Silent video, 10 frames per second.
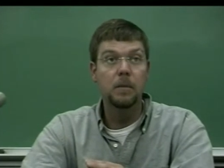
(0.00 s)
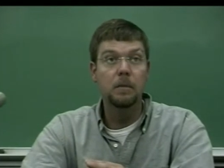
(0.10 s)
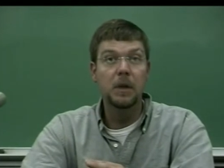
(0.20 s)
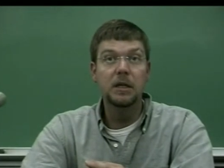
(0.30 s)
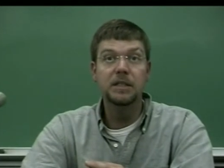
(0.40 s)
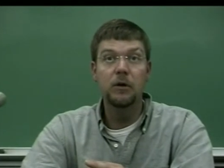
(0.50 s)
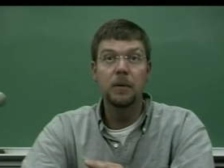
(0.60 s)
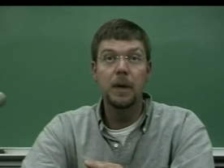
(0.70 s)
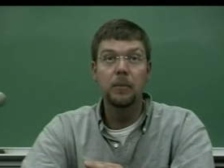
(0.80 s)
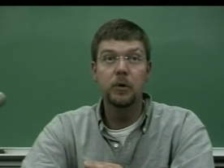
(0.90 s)
military
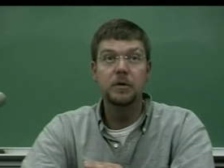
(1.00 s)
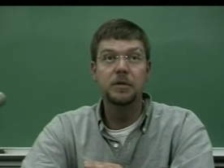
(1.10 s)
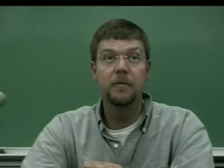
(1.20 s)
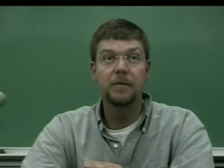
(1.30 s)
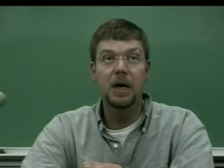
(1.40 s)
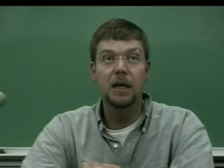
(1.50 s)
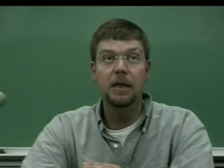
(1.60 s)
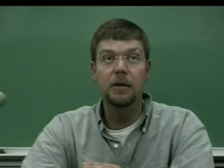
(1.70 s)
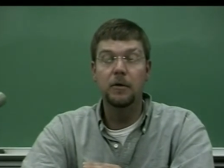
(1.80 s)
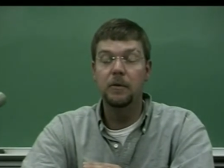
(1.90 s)
members are finally,
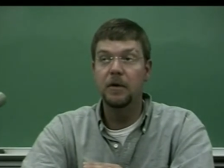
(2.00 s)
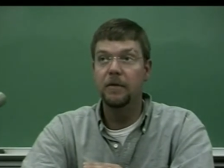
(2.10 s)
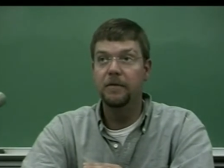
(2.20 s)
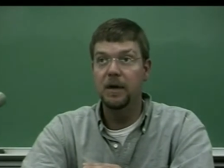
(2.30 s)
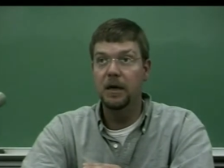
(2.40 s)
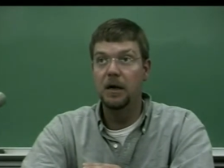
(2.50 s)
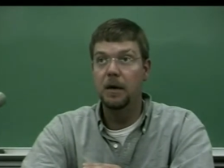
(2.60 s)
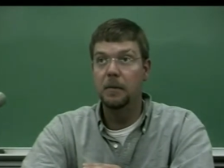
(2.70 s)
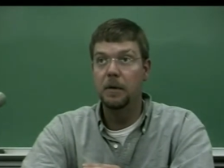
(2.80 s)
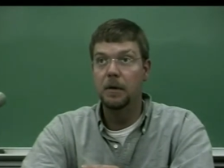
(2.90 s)
they're, they're fed up.
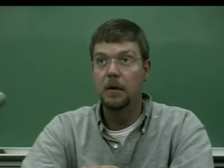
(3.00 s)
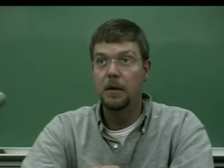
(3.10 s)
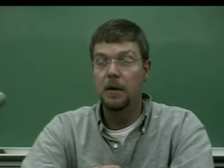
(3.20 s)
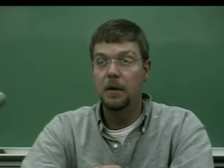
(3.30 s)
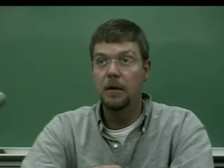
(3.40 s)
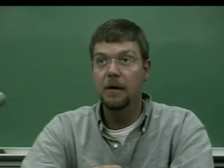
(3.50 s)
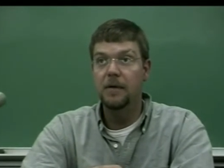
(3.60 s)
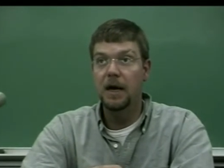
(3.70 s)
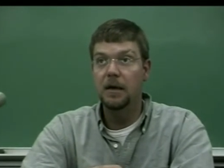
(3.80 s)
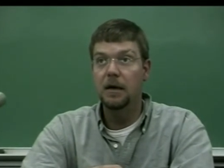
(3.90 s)
They've
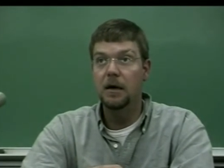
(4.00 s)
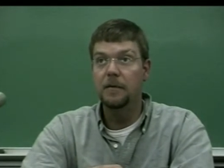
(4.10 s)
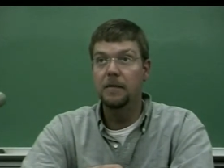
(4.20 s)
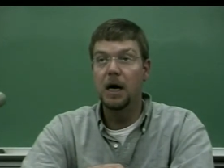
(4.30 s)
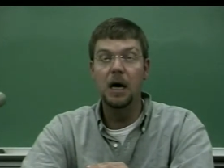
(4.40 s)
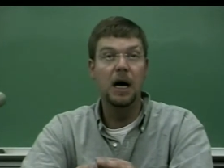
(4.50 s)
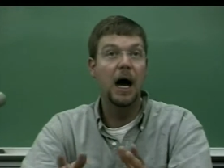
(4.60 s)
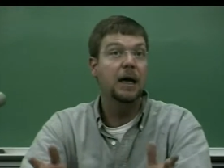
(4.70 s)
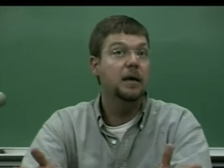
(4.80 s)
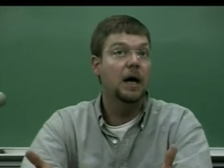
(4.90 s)
had enough. Uh,
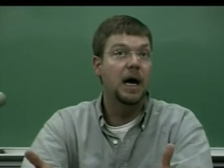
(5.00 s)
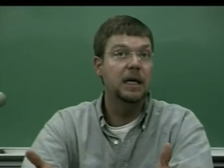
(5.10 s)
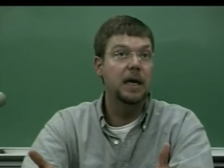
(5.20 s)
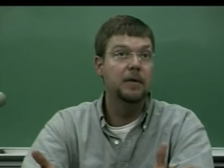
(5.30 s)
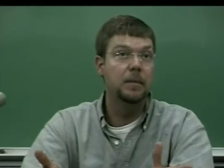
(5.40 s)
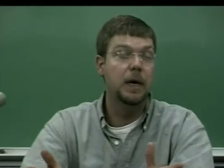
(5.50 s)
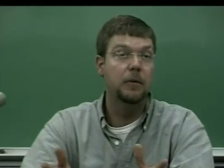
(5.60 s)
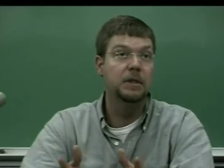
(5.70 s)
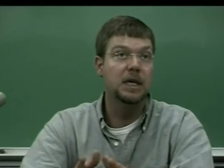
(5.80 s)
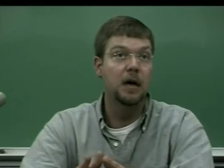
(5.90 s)
I, I gave up my
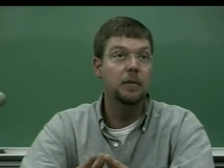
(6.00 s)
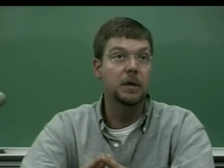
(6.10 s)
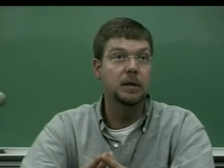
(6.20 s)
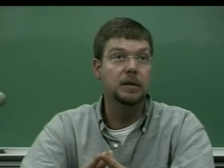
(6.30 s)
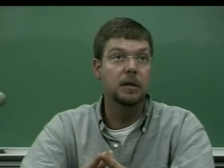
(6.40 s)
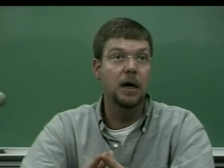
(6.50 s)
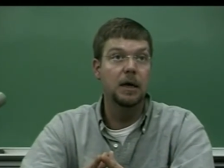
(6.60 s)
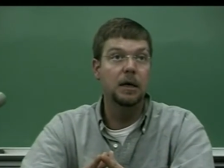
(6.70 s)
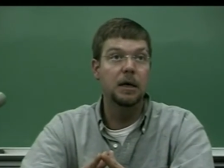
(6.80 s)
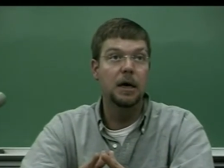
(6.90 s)
retirement. I,
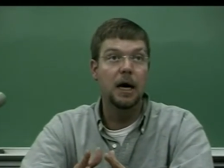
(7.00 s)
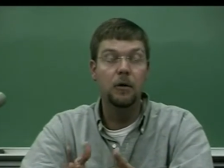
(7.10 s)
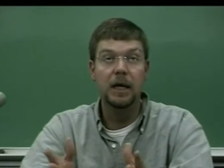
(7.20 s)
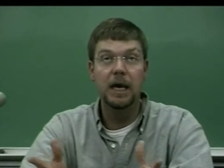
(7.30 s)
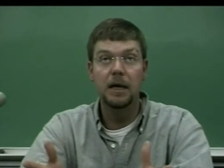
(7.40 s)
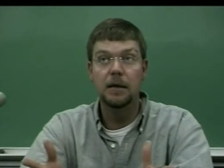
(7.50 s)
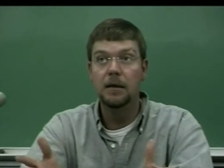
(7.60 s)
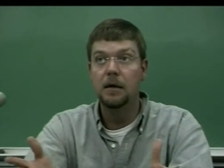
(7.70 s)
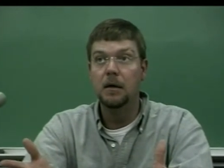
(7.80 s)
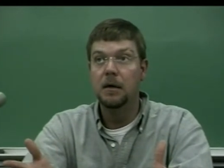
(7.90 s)
I only had
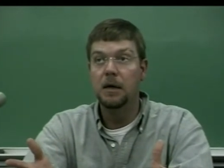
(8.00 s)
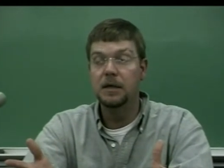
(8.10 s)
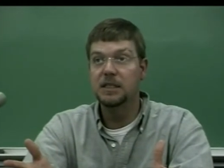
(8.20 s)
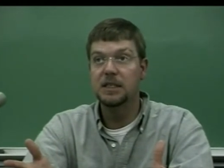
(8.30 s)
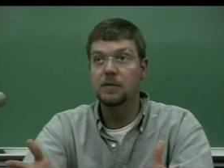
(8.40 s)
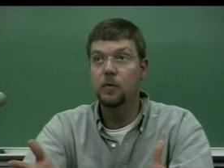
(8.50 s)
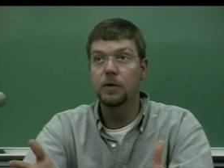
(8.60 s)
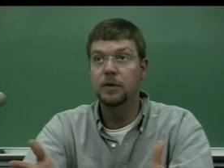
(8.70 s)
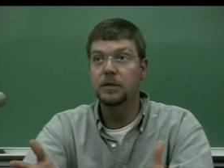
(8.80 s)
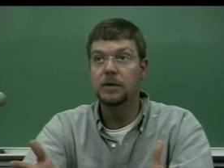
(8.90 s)
uh, six more
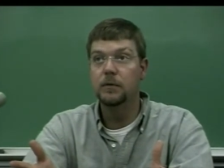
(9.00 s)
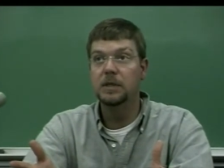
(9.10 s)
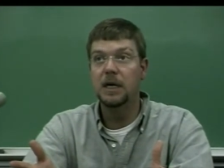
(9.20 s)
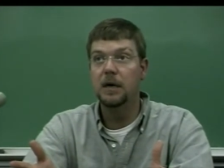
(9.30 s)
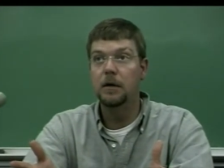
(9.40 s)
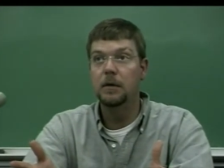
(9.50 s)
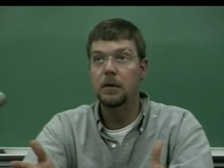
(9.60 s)
years to retire